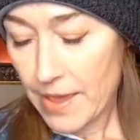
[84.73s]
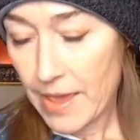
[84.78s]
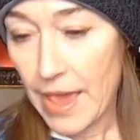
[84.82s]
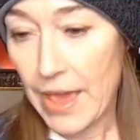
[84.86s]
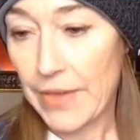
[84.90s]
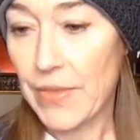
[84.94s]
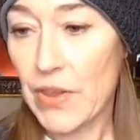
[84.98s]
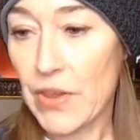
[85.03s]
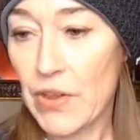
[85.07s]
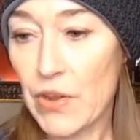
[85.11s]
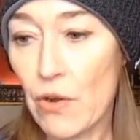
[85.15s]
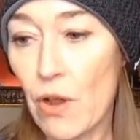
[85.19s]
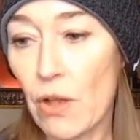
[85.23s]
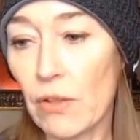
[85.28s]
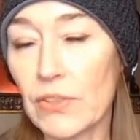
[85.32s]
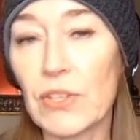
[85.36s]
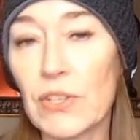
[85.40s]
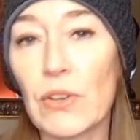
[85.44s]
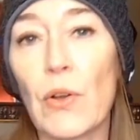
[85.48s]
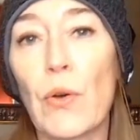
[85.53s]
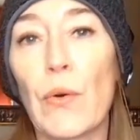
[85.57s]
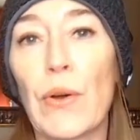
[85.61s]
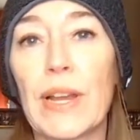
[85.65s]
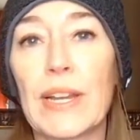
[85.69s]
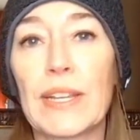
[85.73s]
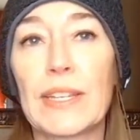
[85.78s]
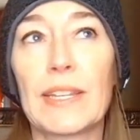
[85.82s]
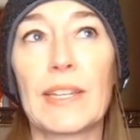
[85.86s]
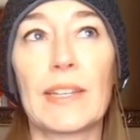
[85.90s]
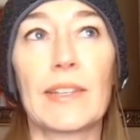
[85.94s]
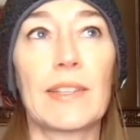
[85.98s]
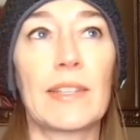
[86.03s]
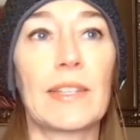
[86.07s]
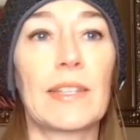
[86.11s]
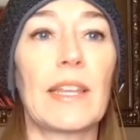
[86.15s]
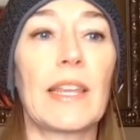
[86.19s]
And then you're also going
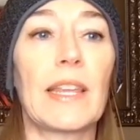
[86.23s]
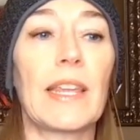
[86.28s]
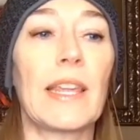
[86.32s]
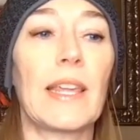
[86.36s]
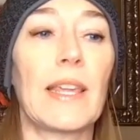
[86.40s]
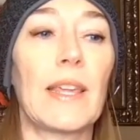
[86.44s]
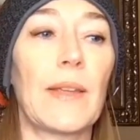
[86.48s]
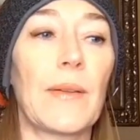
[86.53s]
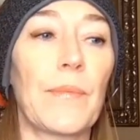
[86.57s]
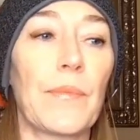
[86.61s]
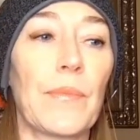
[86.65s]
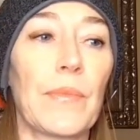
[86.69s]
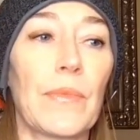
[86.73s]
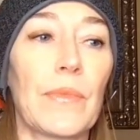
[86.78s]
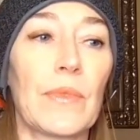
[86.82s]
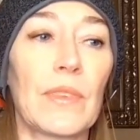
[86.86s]
to see